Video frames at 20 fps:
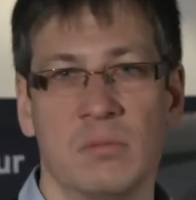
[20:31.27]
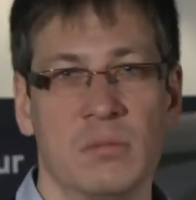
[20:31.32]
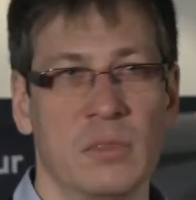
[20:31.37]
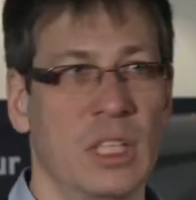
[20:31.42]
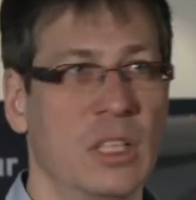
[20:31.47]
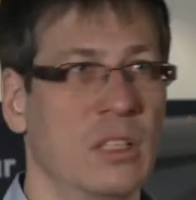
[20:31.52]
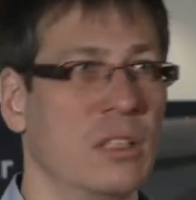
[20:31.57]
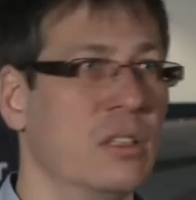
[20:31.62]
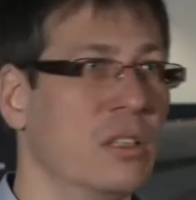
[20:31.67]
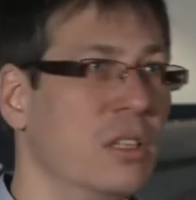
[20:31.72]

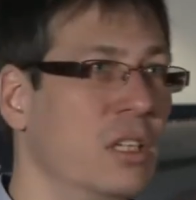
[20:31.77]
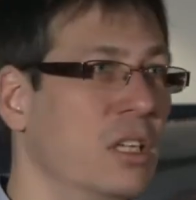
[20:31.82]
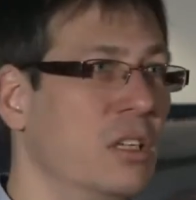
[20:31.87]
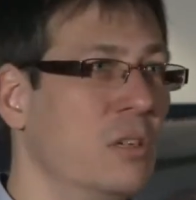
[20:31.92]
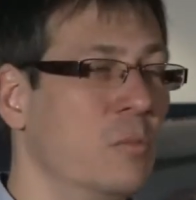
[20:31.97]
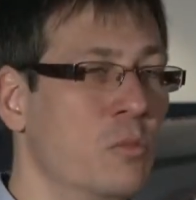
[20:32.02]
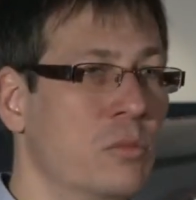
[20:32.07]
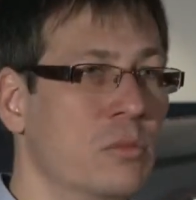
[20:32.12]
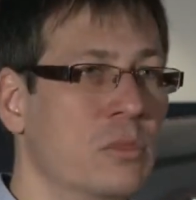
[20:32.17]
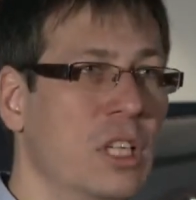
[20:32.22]

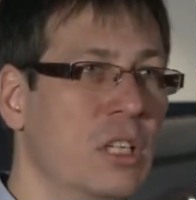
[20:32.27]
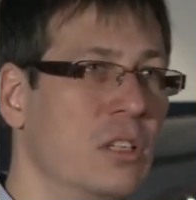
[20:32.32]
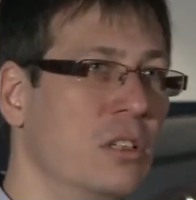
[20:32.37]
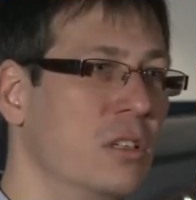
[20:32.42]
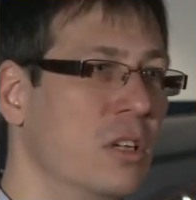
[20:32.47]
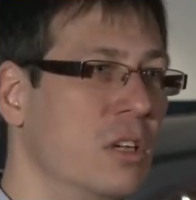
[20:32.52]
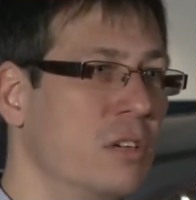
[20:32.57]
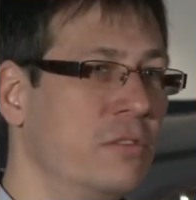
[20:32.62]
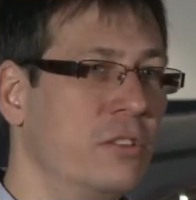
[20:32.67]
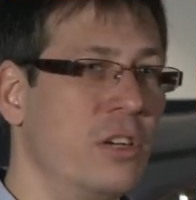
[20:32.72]

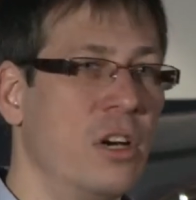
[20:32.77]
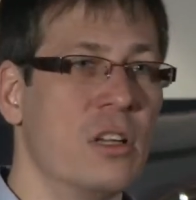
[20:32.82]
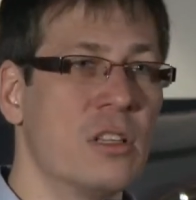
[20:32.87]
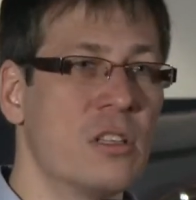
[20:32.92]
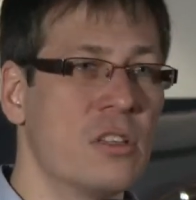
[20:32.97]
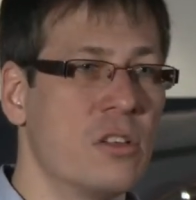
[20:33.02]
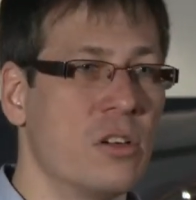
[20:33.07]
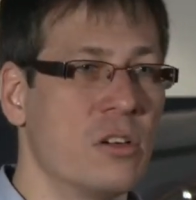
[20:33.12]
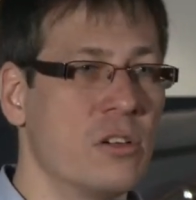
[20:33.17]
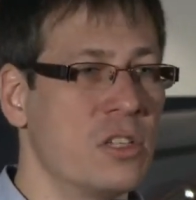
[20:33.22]
In
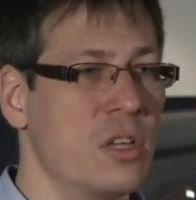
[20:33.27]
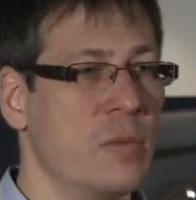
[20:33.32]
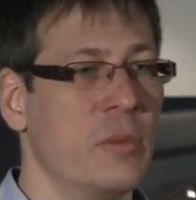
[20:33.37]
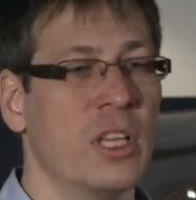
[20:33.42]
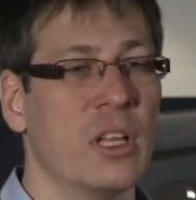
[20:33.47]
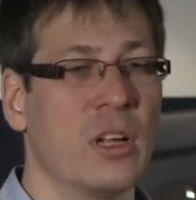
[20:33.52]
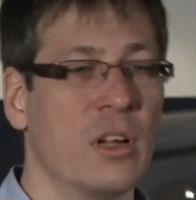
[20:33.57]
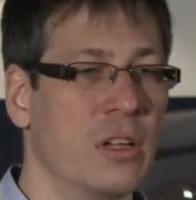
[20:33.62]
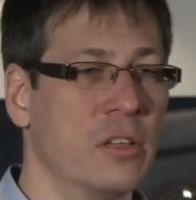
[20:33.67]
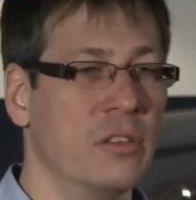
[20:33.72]
France or some
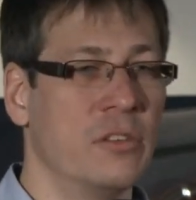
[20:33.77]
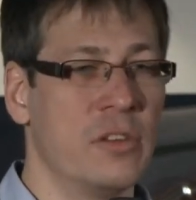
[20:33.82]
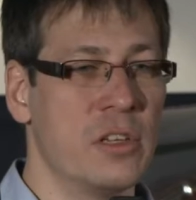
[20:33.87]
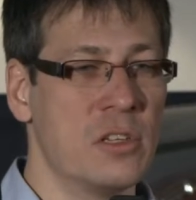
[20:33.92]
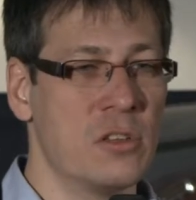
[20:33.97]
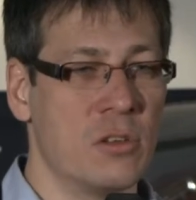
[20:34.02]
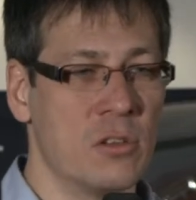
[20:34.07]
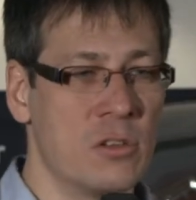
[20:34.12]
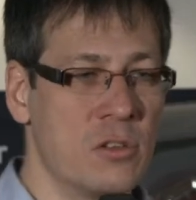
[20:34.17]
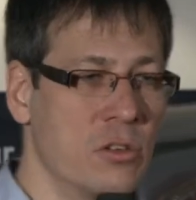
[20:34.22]
other
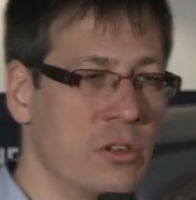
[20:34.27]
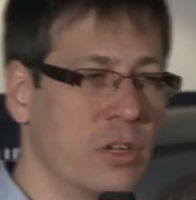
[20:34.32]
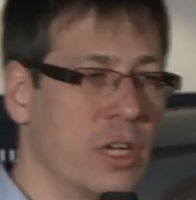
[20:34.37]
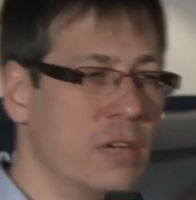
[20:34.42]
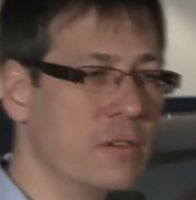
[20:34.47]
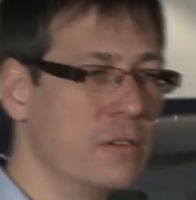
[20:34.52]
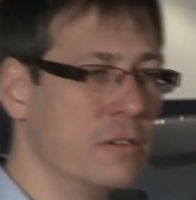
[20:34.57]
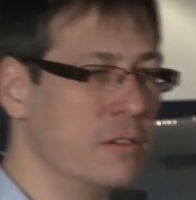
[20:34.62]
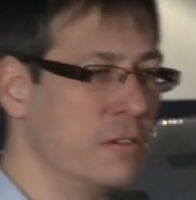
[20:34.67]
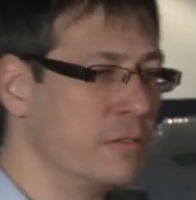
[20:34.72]
countries also you
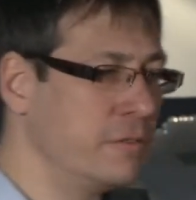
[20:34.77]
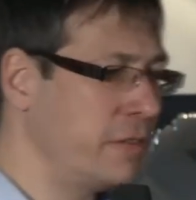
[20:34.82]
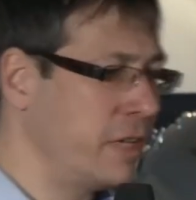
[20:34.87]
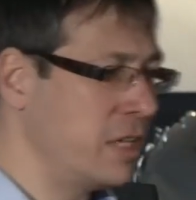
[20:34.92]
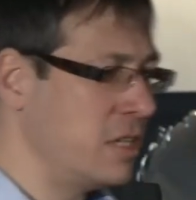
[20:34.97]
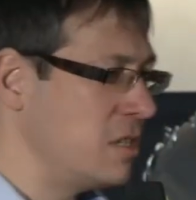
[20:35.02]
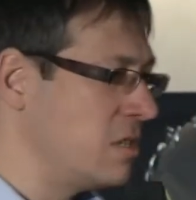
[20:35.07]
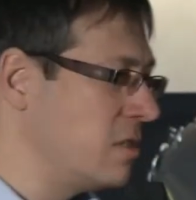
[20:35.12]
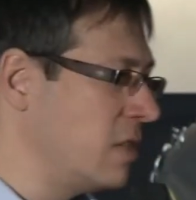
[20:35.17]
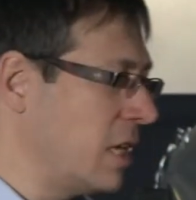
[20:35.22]
can
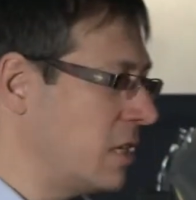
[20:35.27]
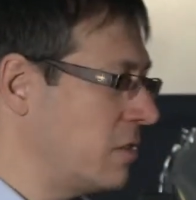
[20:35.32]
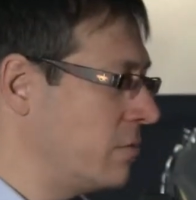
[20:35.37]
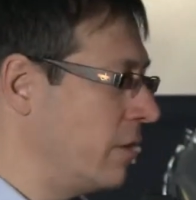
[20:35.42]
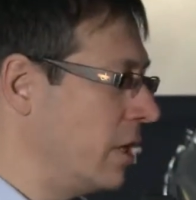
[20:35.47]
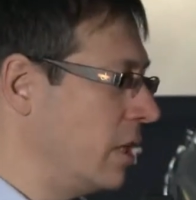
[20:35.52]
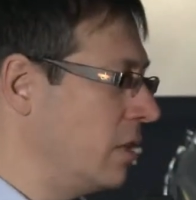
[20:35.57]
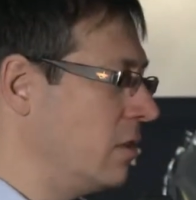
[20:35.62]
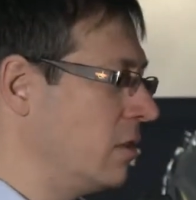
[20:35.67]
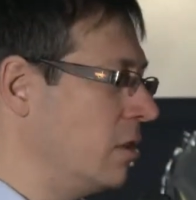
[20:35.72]
face tax
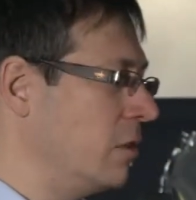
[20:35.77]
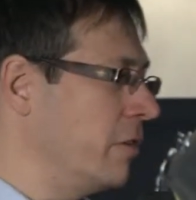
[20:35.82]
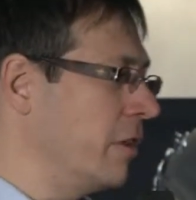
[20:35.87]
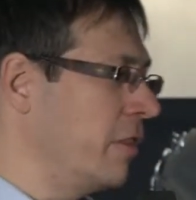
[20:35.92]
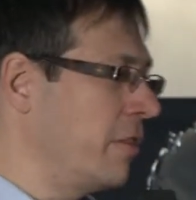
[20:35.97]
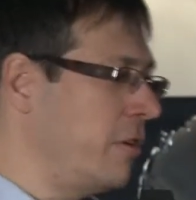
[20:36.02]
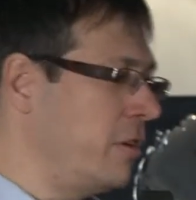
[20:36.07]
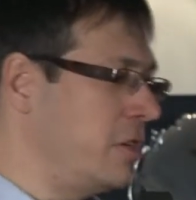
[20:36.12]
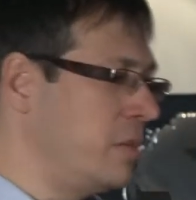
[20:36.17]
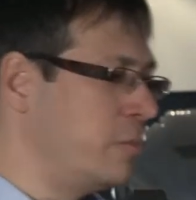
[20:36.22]
rate over
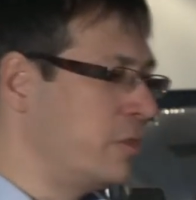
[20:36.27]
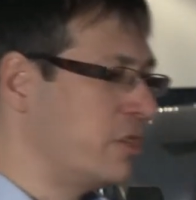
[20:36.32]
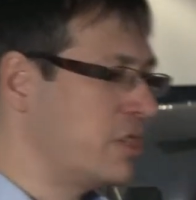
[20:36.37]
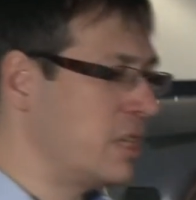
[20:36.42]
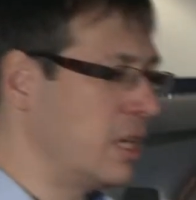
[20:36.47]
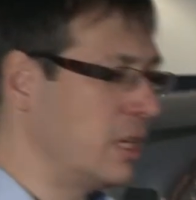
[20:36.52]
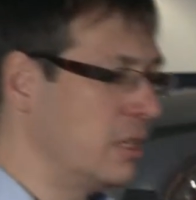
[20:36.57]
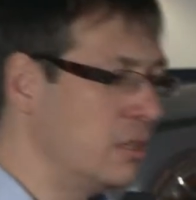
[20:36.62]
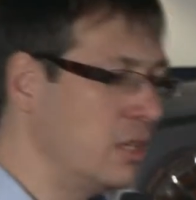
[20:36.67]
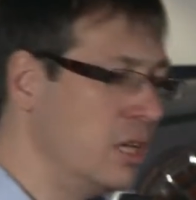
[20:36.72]

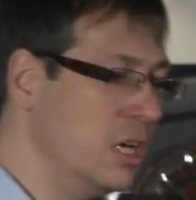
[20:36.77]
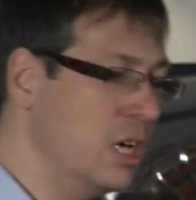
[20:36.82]
30%.